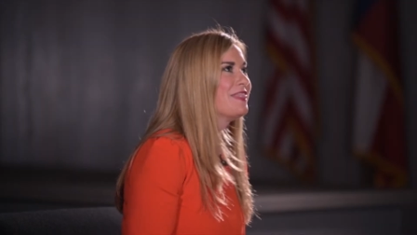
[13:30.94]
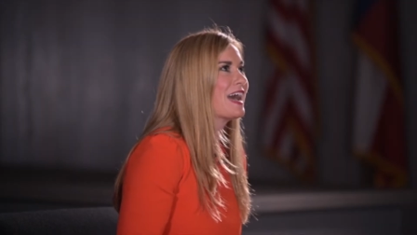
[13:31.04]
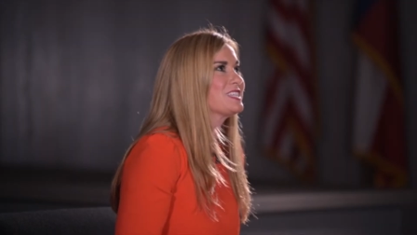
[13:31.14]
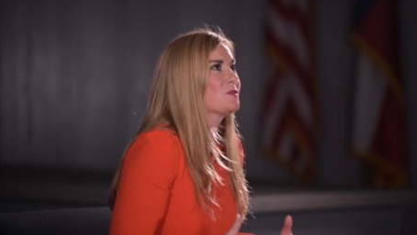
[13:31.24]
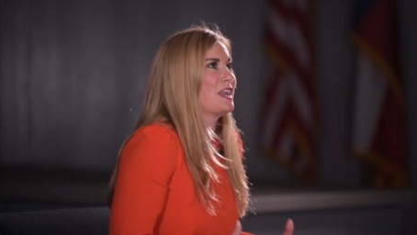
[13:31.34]

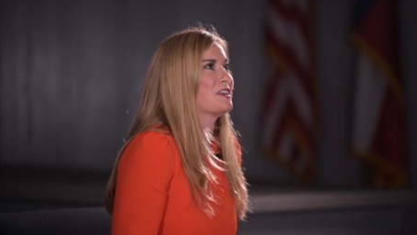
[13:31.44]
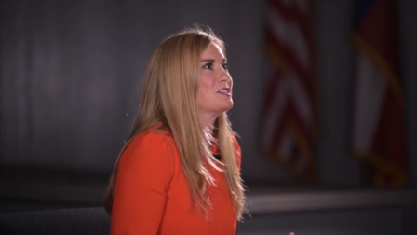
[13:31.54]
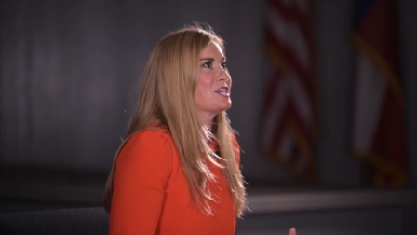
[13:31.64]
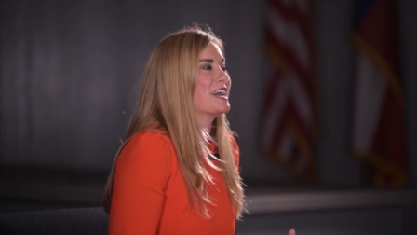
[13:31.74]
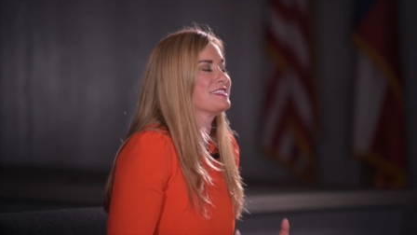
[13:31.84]
That's what
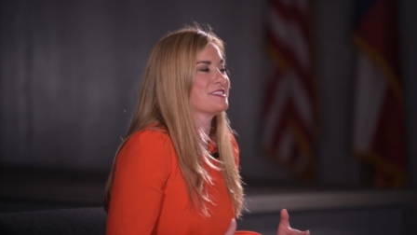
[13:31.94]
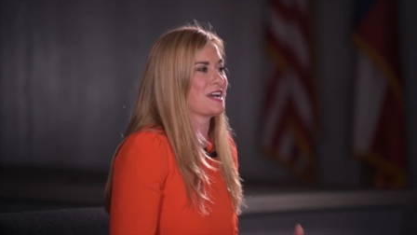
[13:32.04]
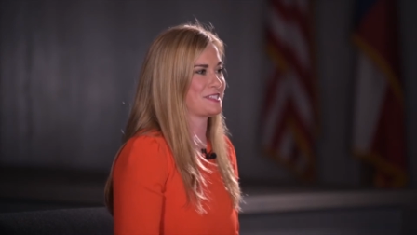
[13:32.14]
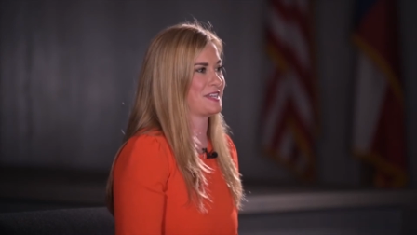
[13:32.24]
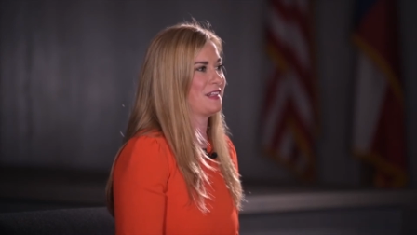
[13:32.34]
energizes
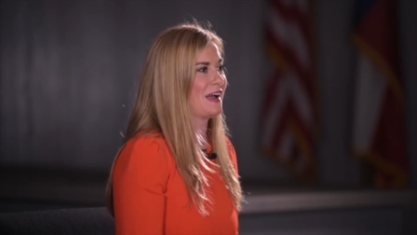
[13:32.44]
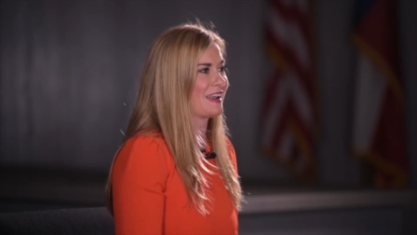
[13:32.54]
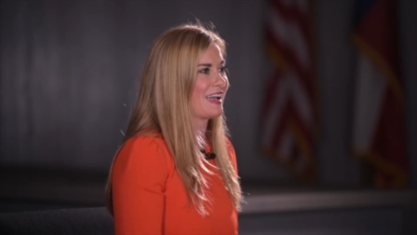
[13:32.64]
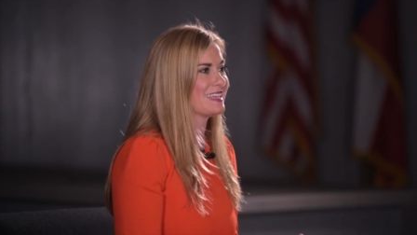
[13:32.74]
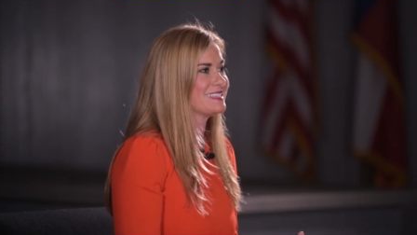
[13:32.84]
us in
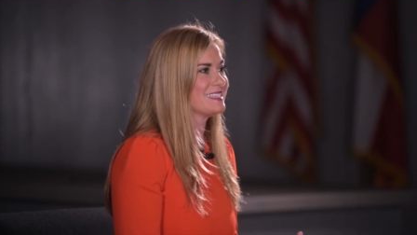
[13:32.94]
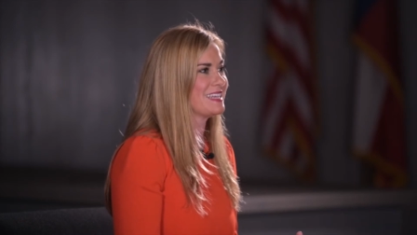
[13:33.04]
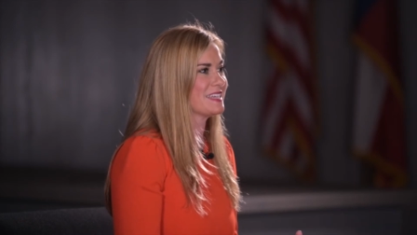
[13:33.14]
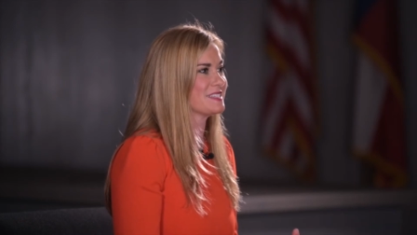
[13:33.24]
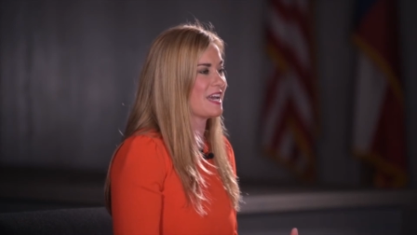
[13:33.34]
Klein ISD
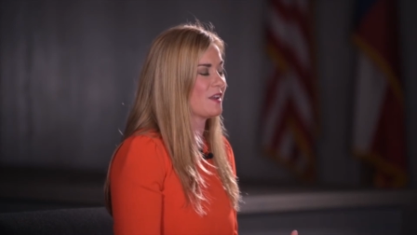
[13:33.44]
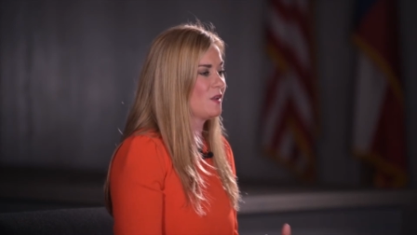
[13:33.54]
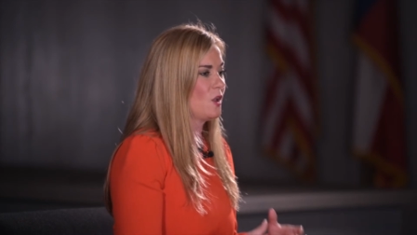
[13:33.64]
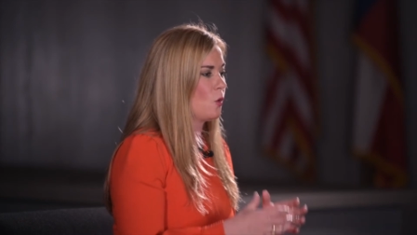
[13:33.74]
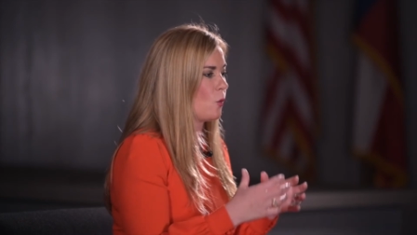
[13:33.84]
is that
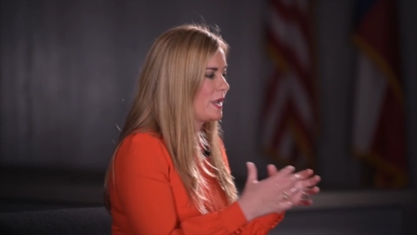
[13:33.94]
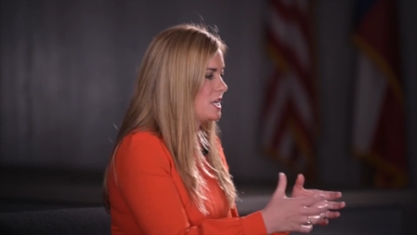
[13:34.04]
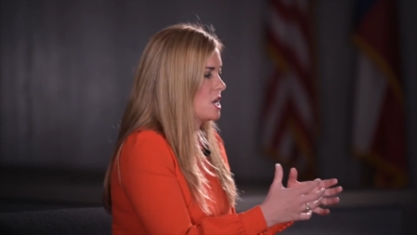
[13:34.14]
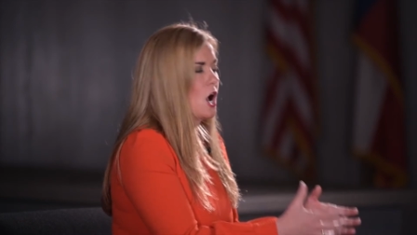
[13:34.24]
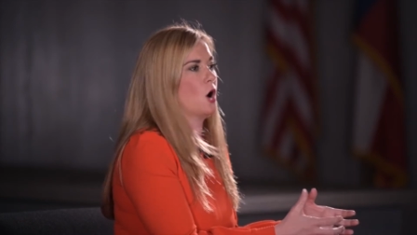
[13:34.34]
we
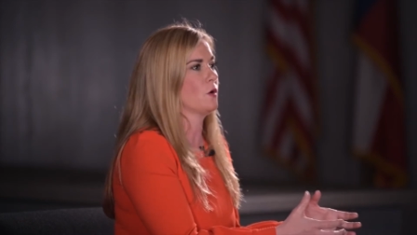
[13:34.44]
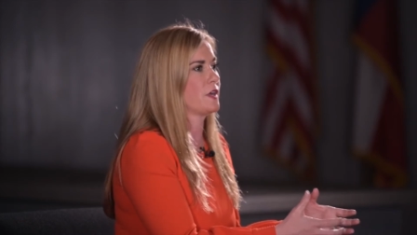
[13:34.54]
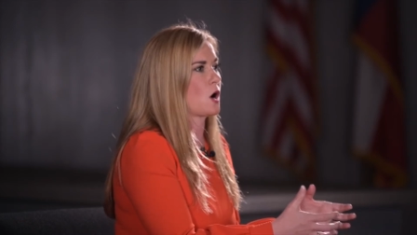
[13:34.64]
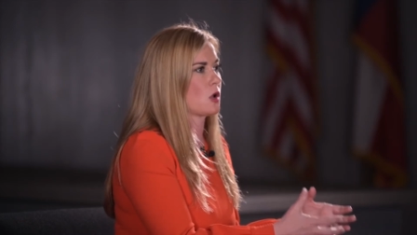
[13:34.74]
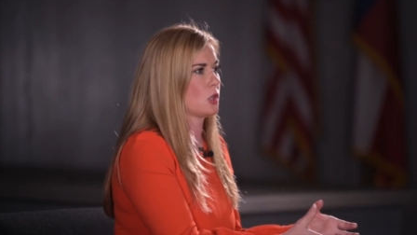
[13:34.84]
know
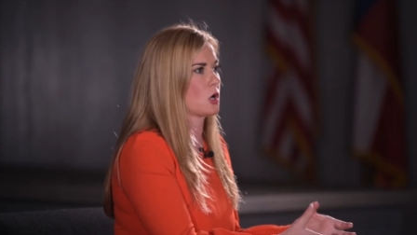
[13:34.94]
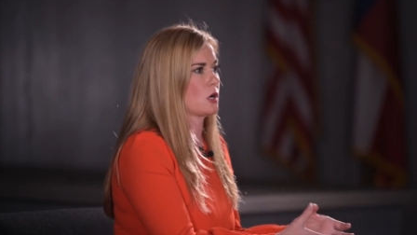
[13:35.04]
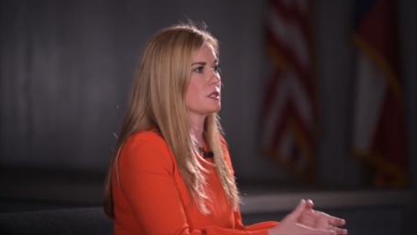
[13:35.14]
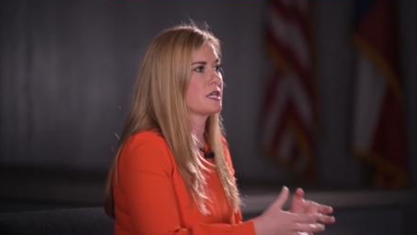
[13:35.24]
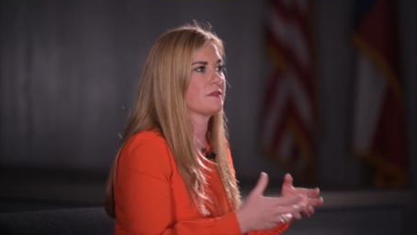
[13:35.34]
that our
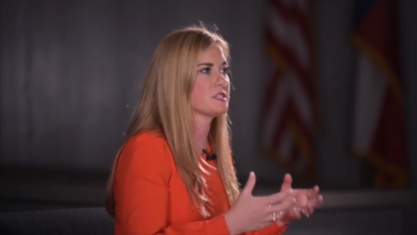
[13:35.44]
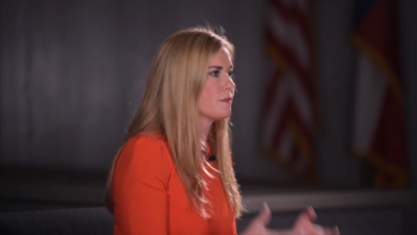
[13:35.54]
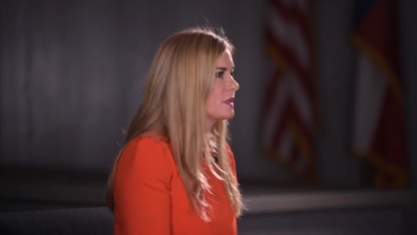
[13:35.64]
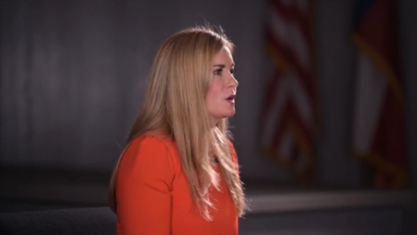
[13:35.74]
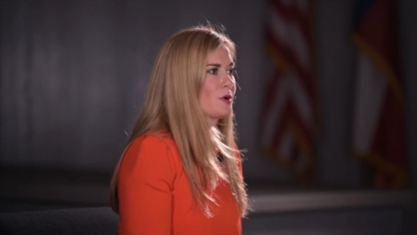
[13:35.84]
learners have
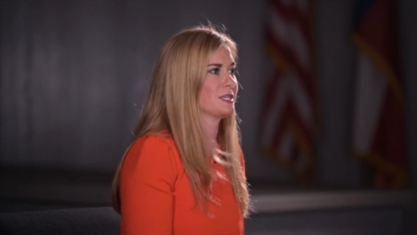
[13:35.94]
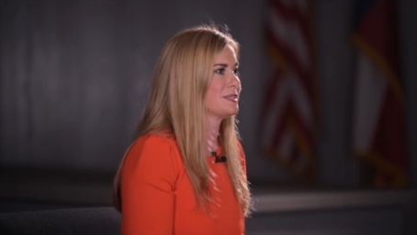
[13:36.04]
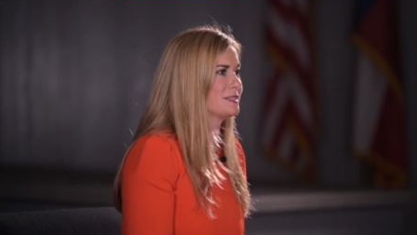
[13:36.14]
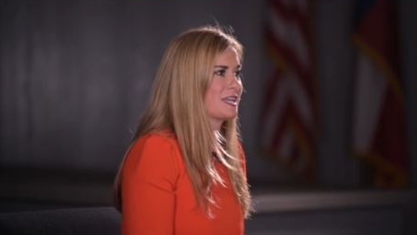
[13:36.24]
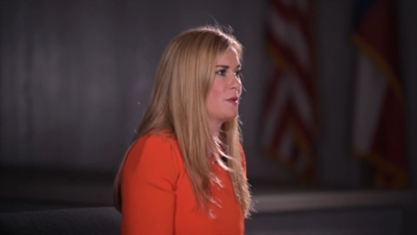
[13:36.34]
something to bring
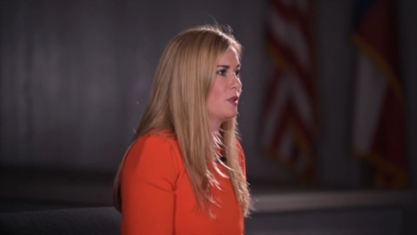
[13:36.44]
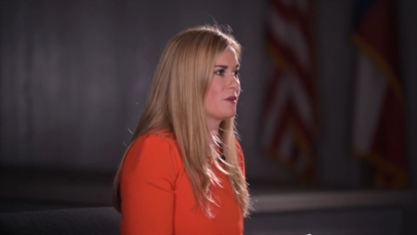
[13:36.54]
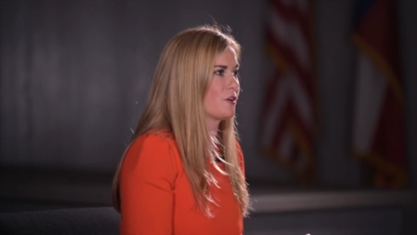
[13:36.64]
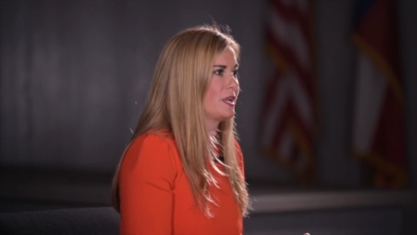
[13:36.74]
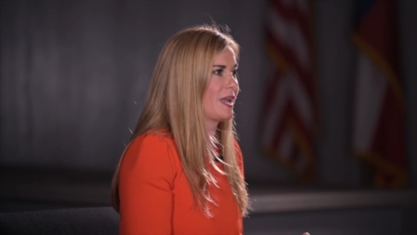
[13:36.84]
to the table
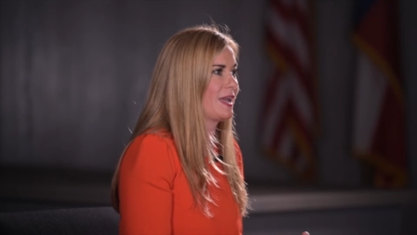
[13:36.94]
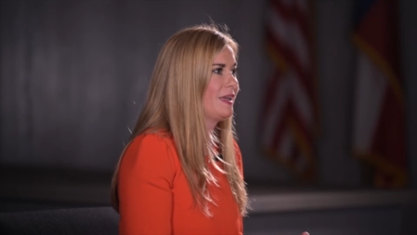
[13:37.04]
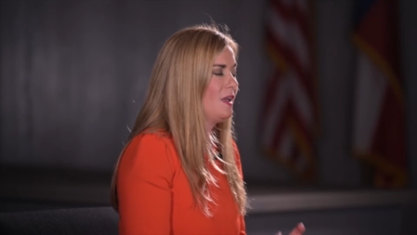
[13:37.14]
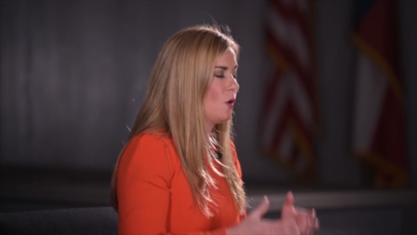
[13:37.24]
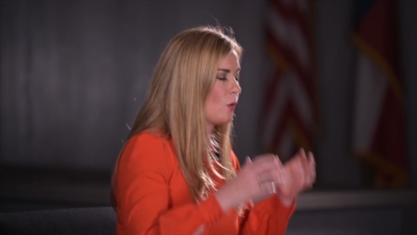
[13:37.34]
every day.